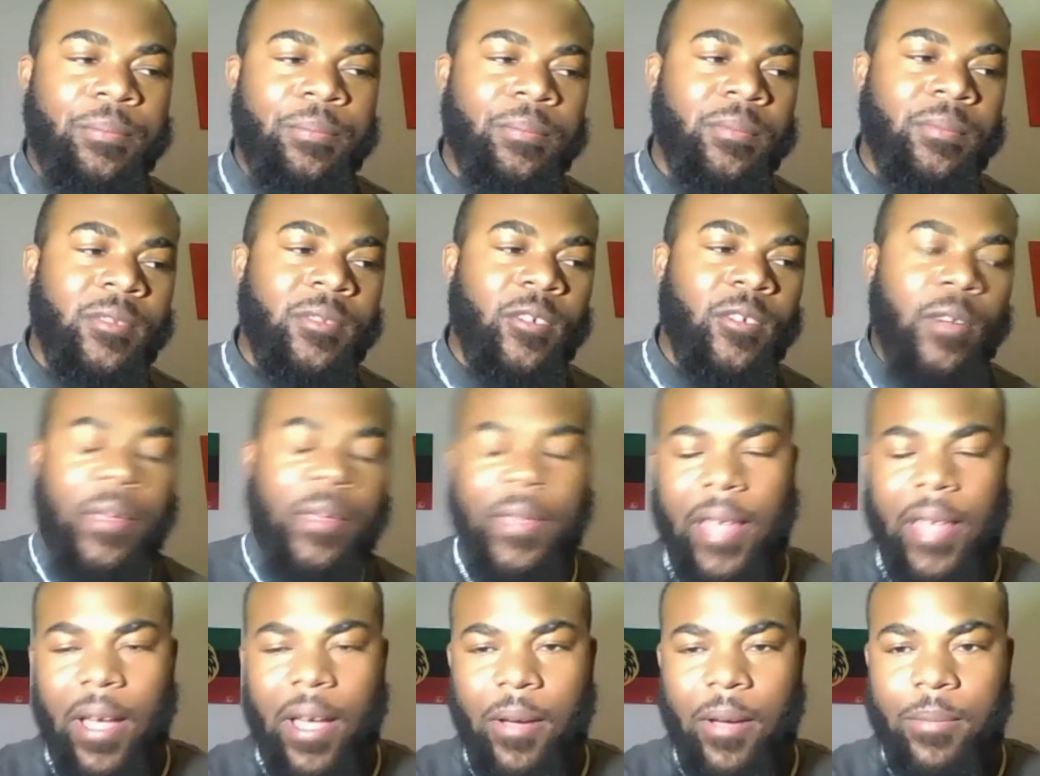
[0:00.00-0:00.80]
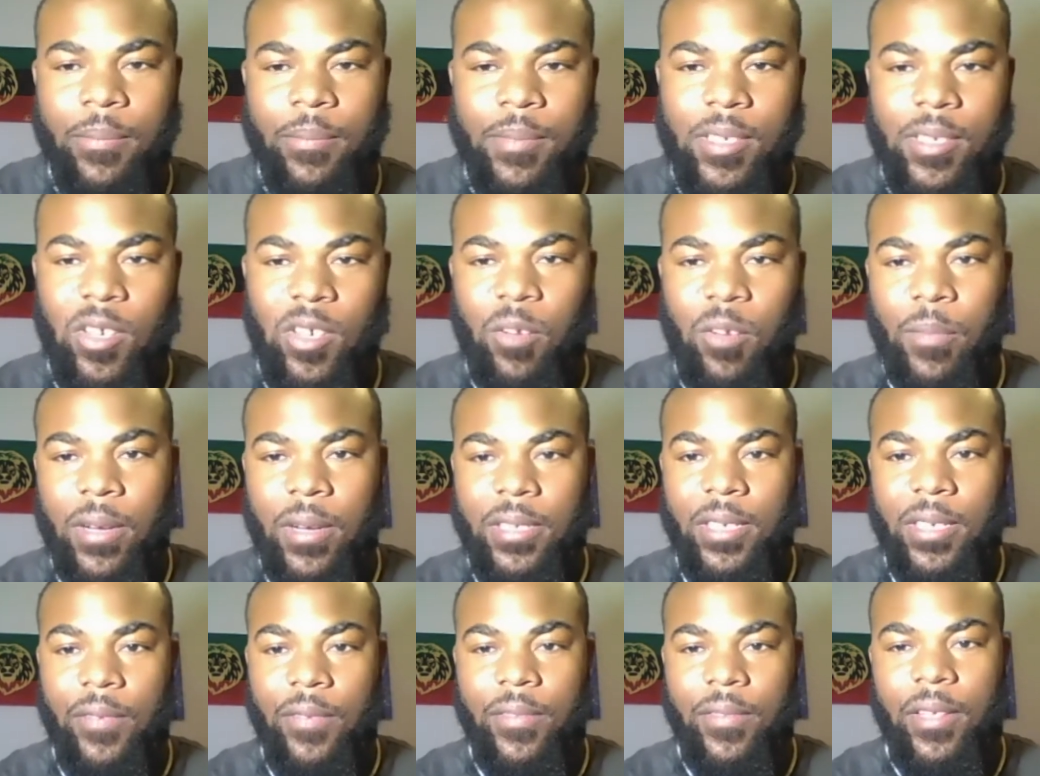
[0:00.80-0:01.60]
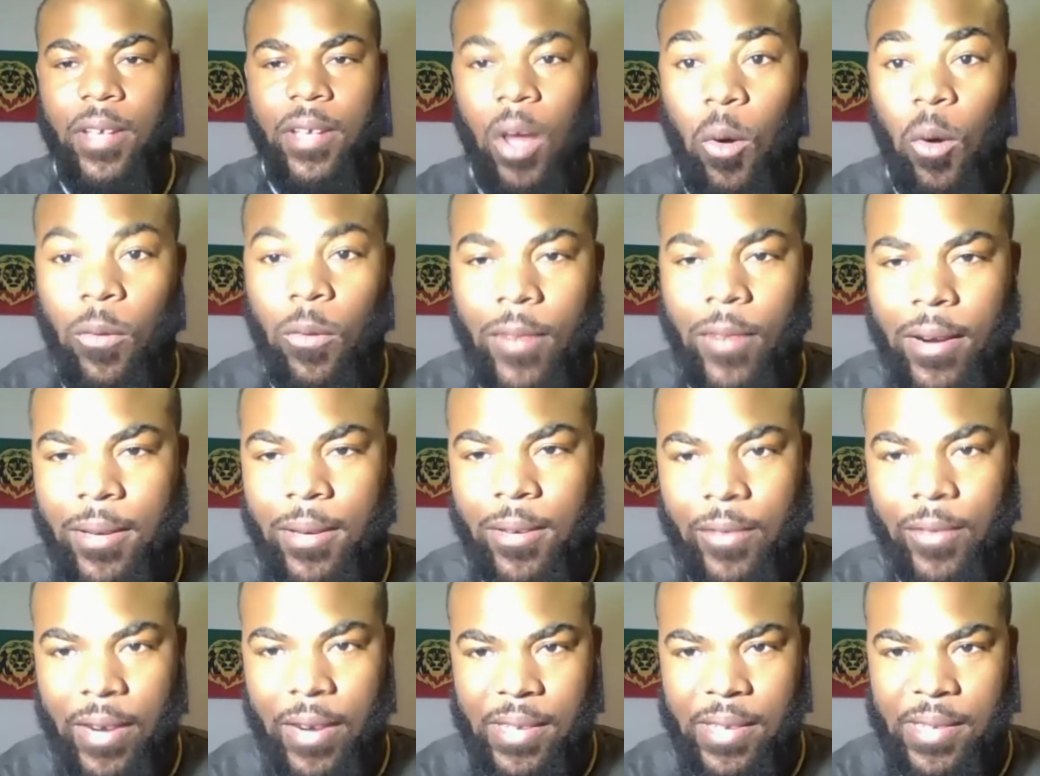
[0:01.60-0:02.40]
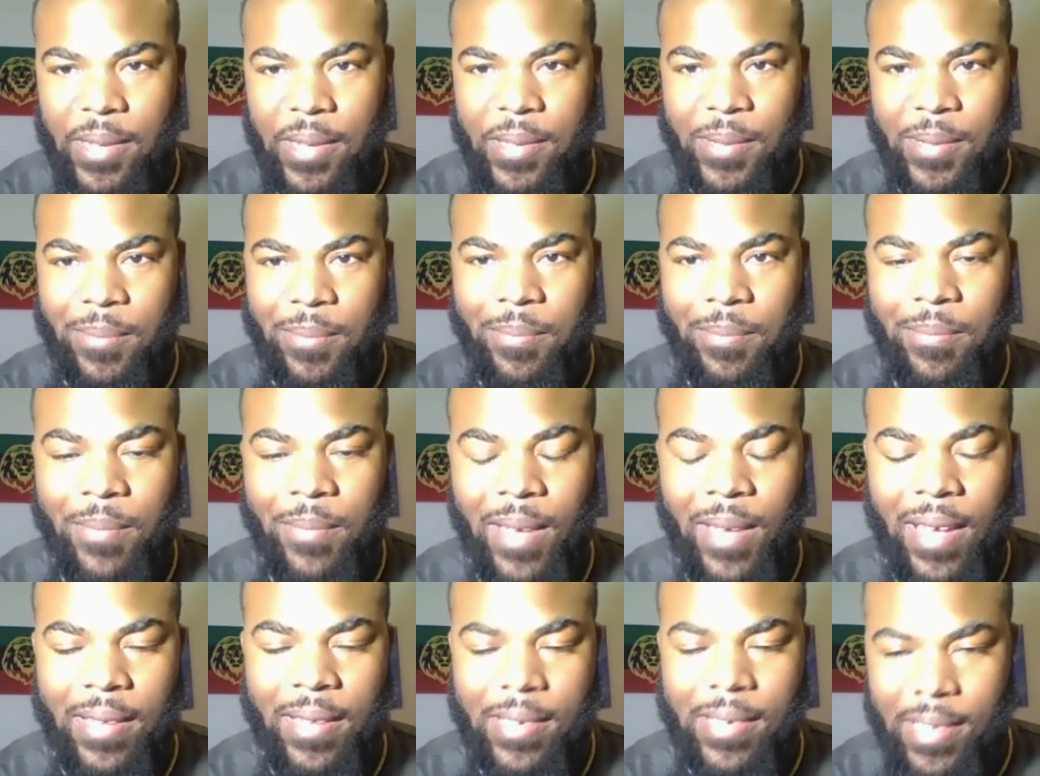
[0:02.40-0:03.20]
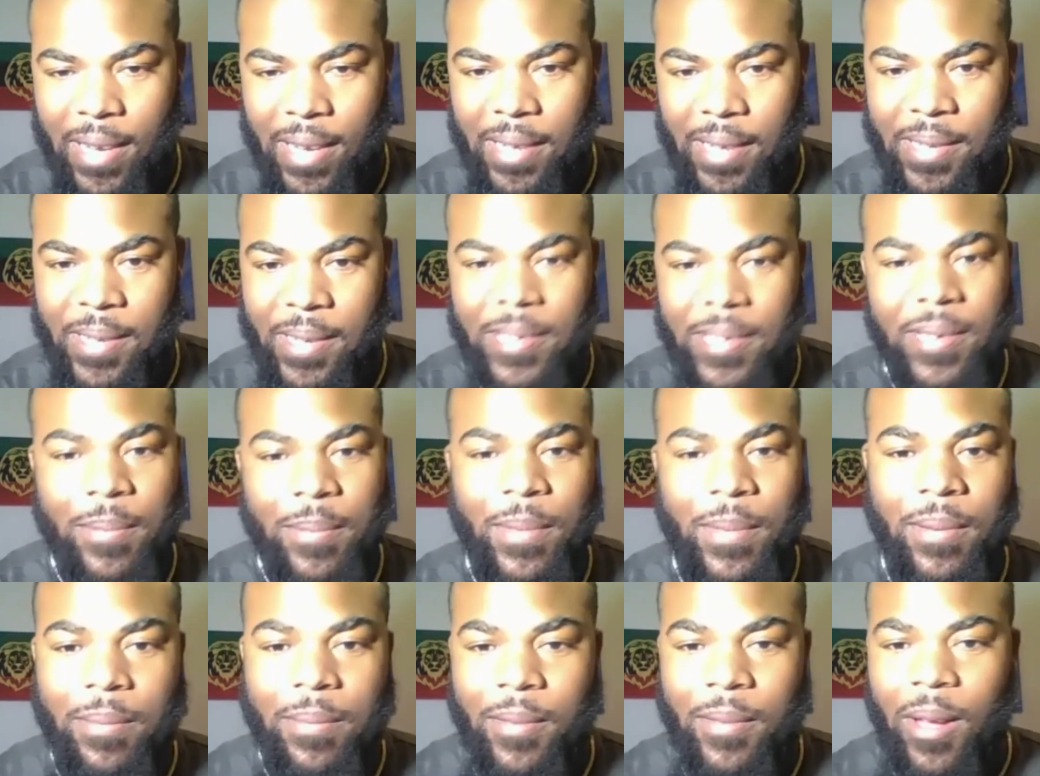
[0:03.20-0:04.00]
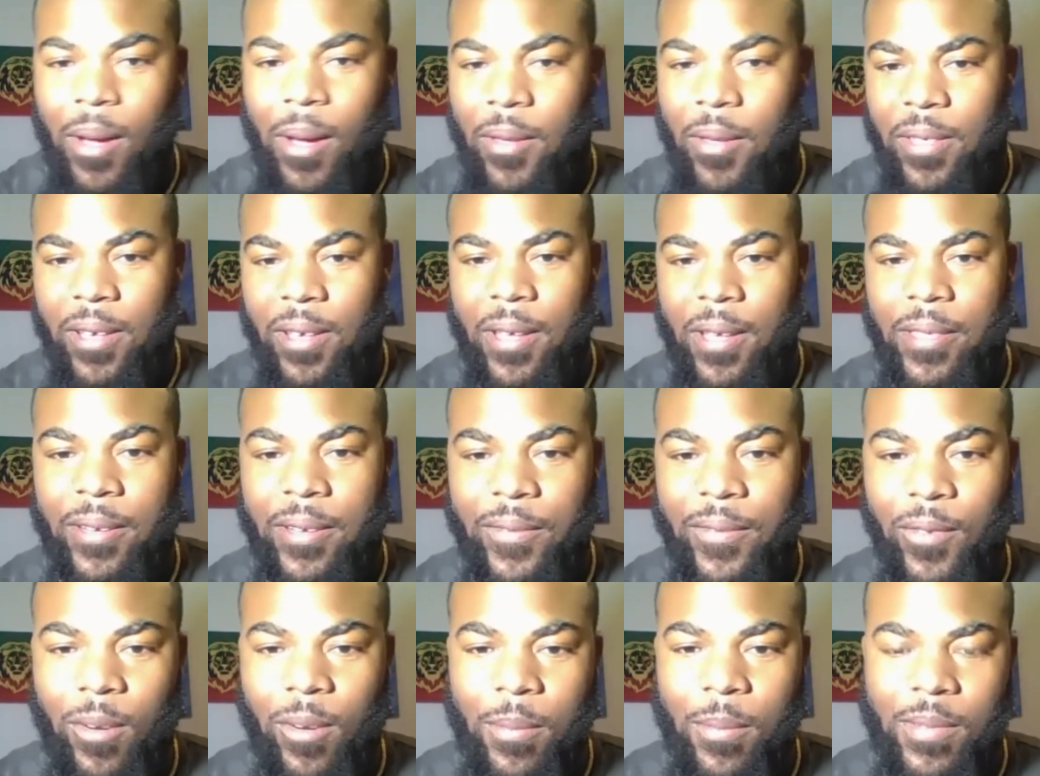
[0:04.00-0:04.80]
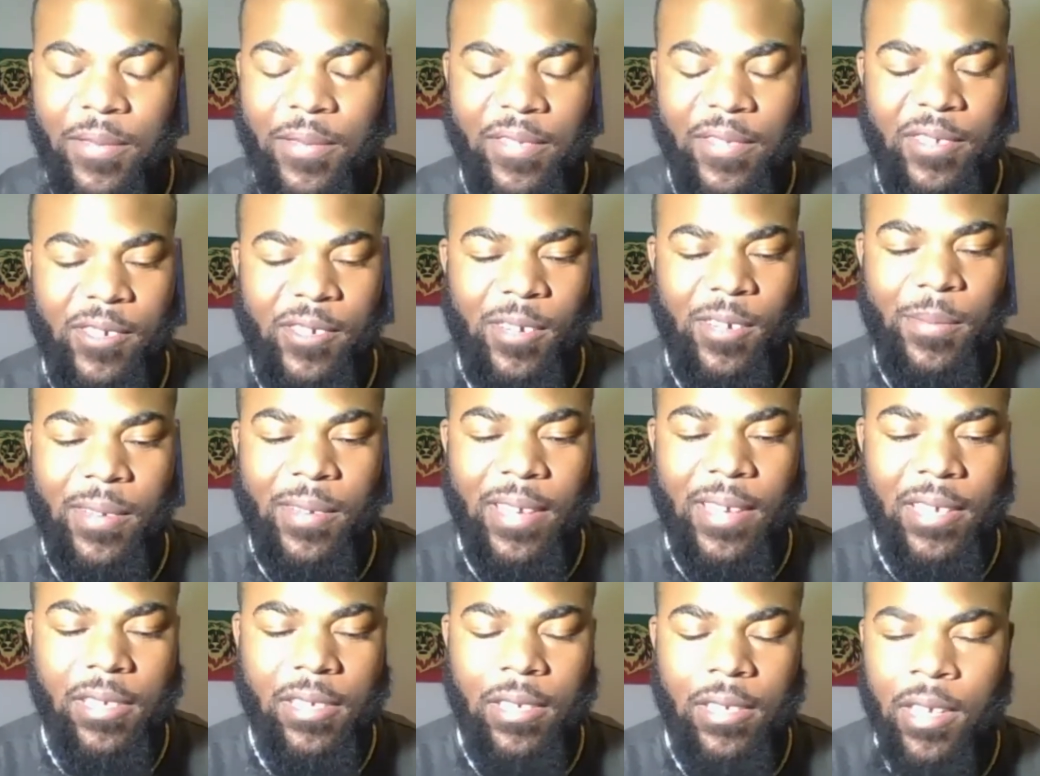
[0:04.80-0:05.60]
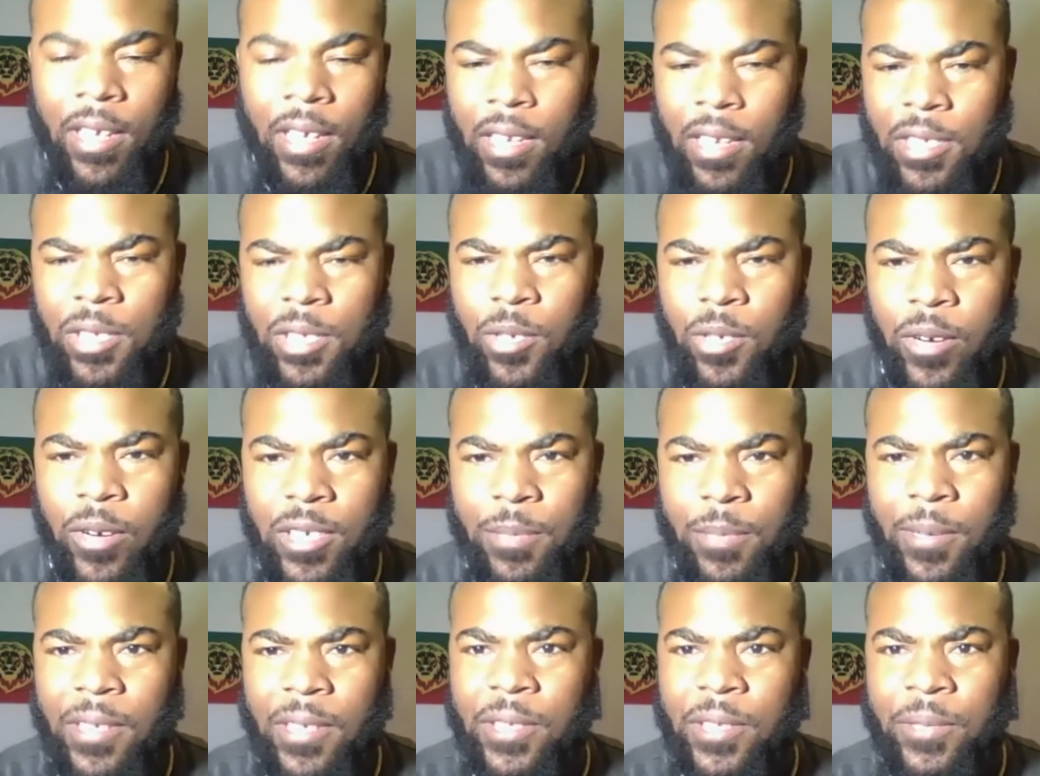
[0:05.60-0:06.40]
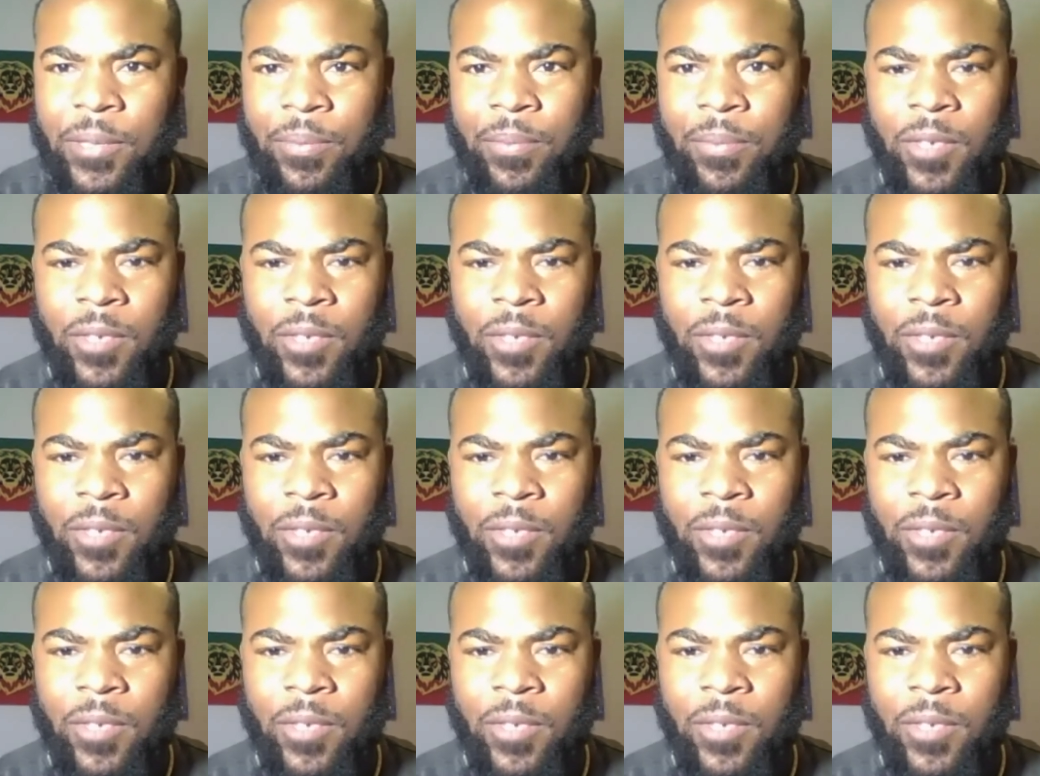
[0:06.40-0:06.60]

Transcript: without so much of the overt racism and sexism and all the other forms of discrimination, is George Bush,